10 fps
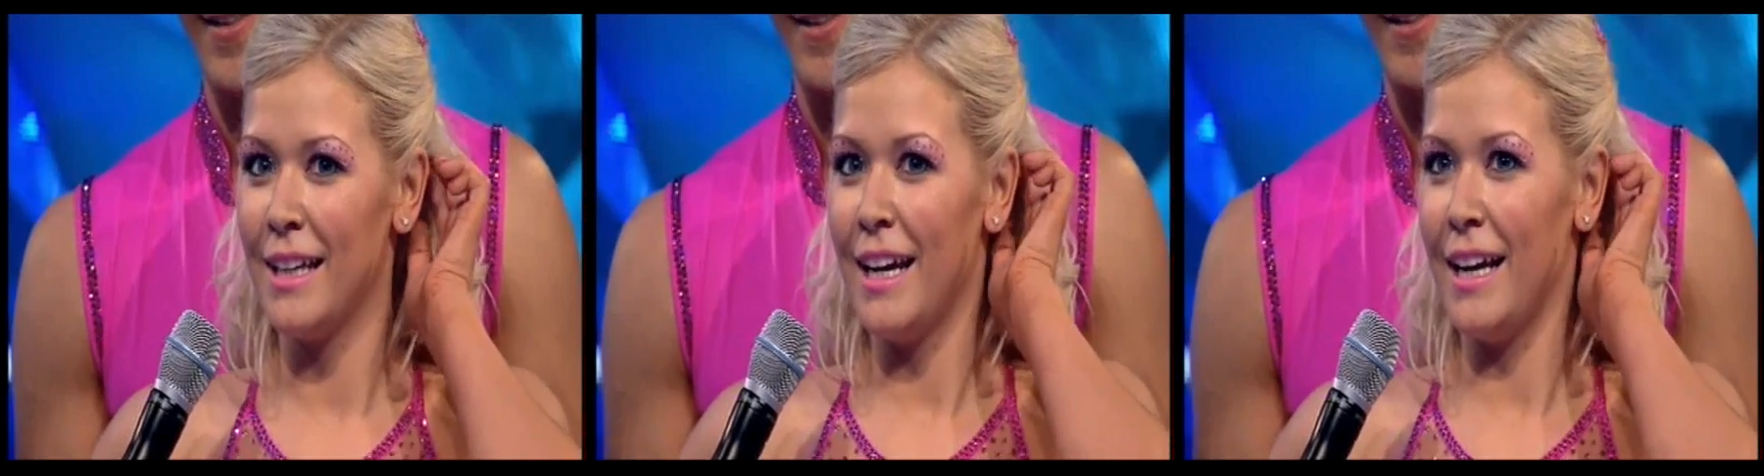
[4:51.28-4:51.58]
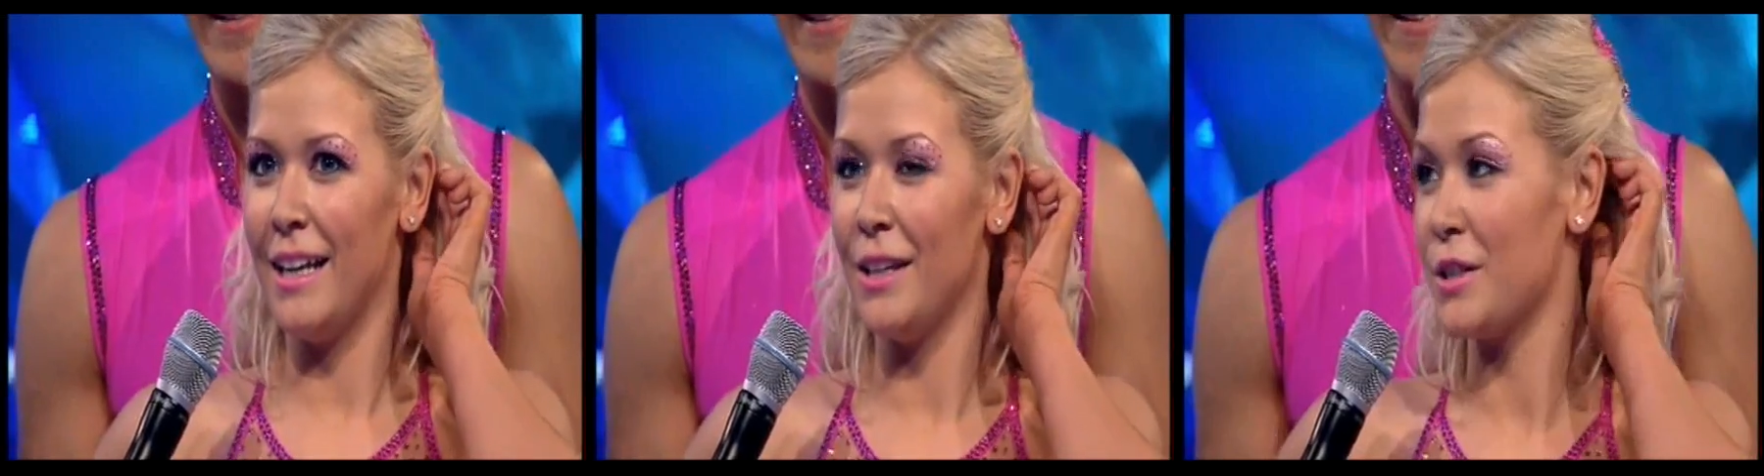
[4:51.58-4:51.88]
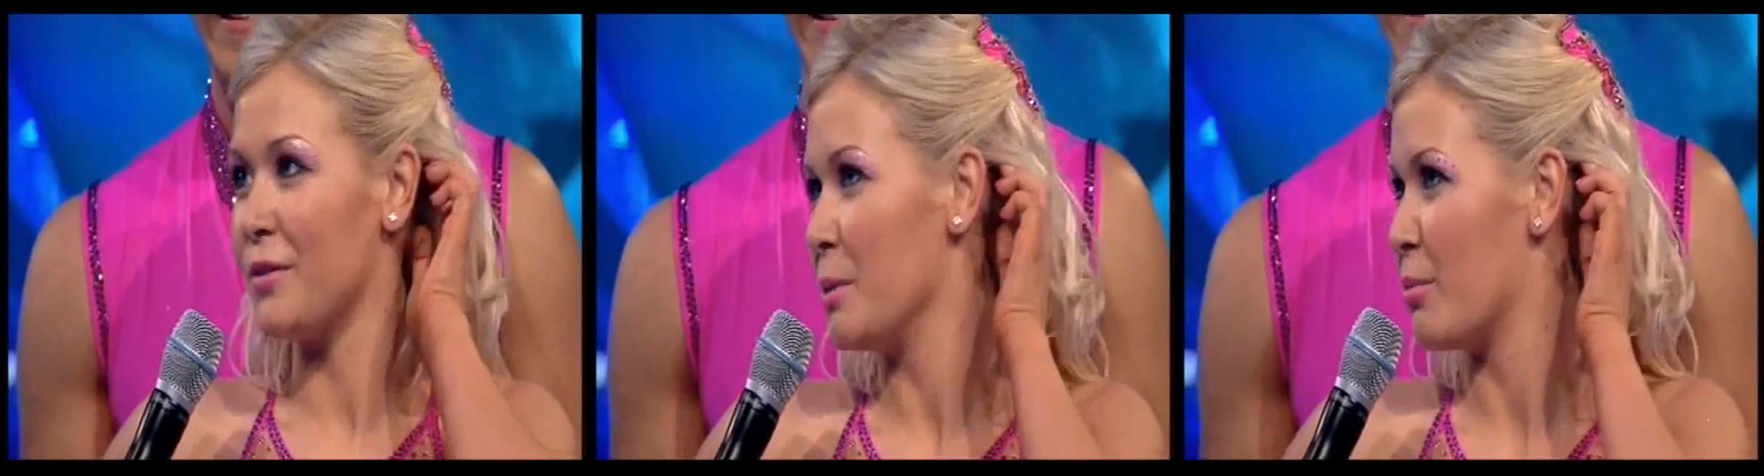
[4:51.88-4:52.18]
Uh,
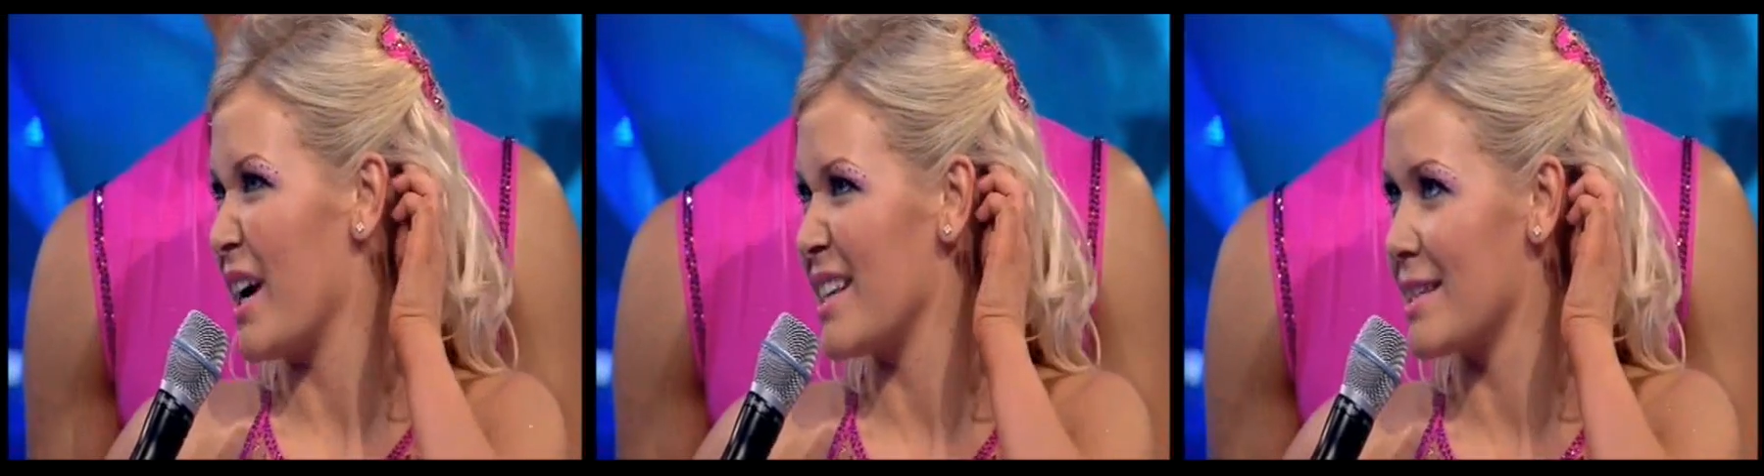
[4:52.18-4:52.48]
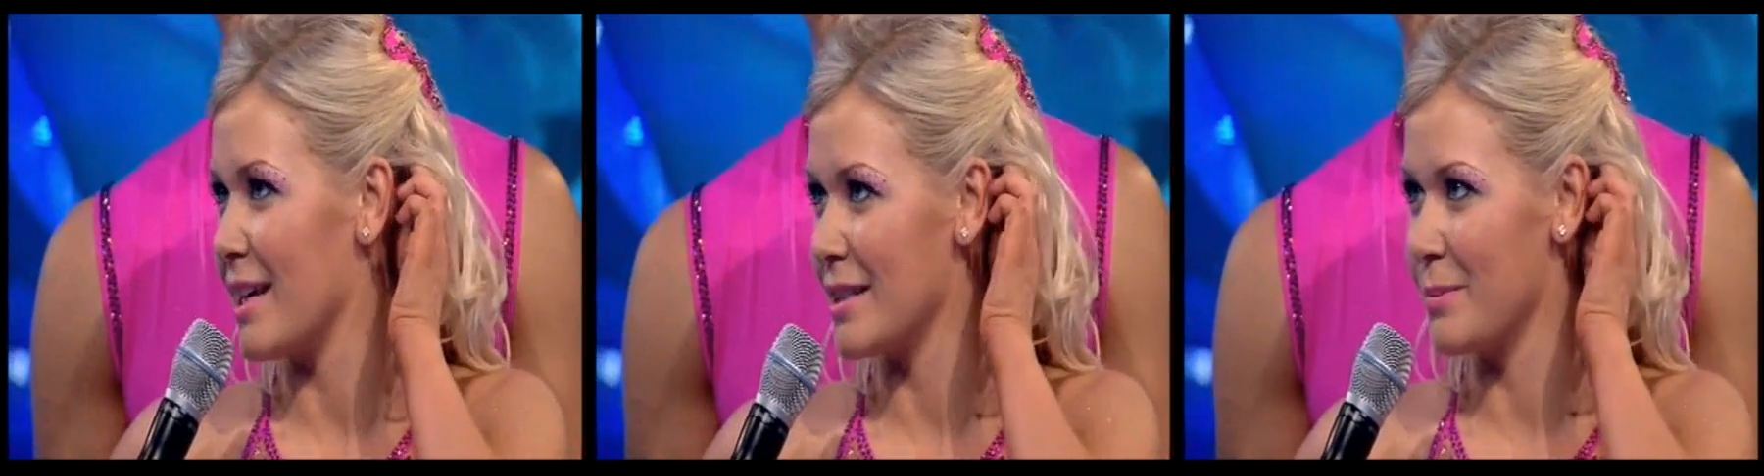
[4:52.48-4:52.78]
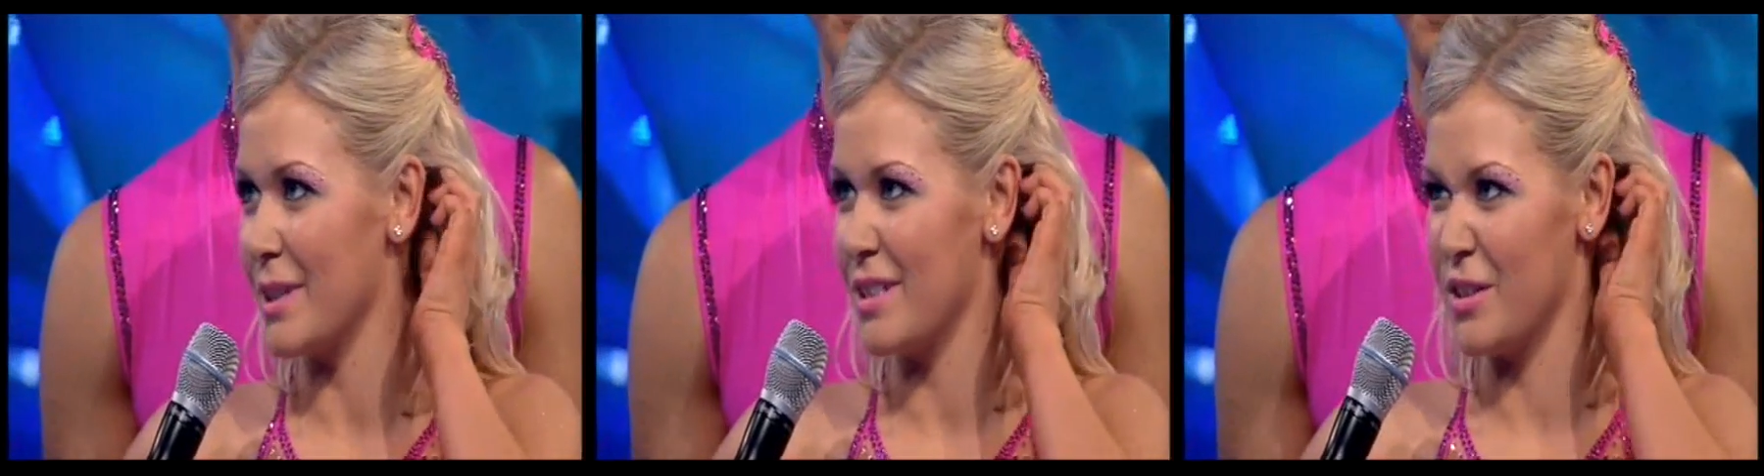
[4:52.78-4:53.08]
lost a few brain cells,
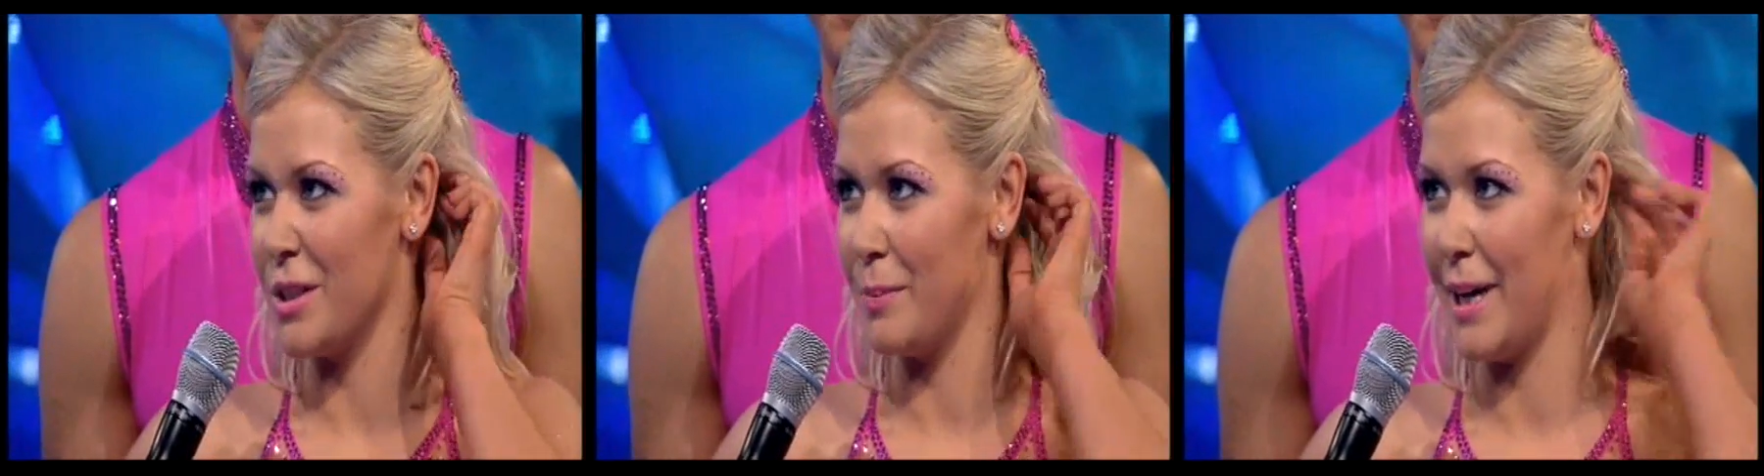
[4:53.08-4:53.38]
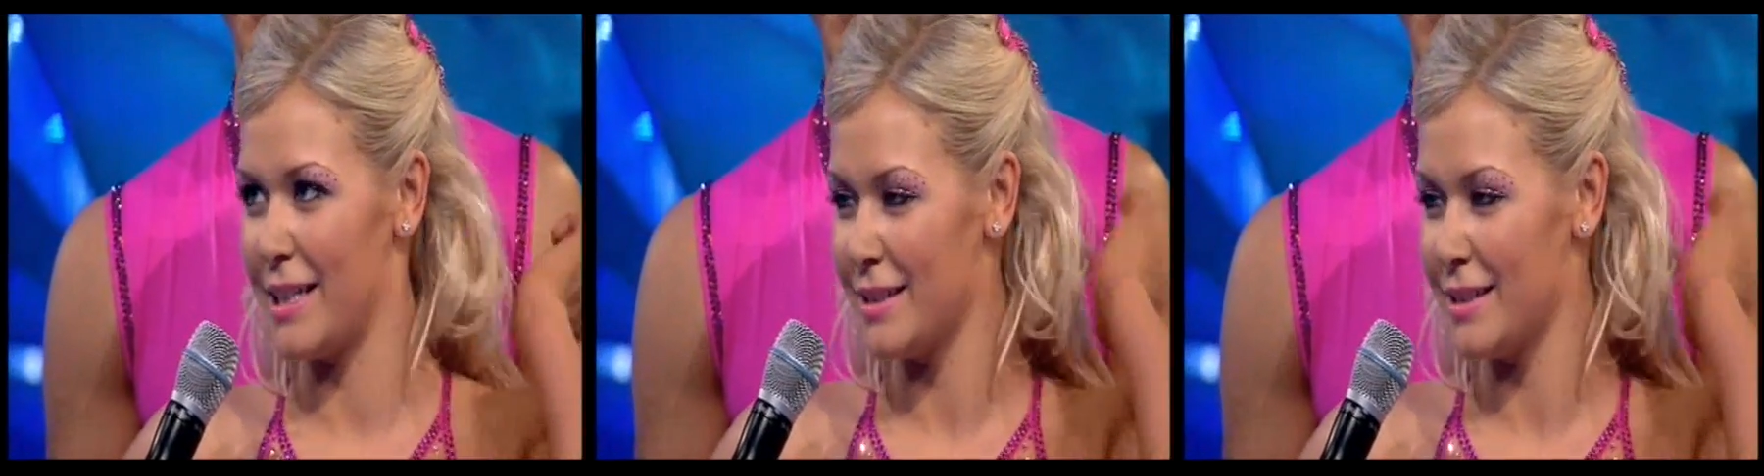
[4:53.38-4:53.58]
but it's not too bad.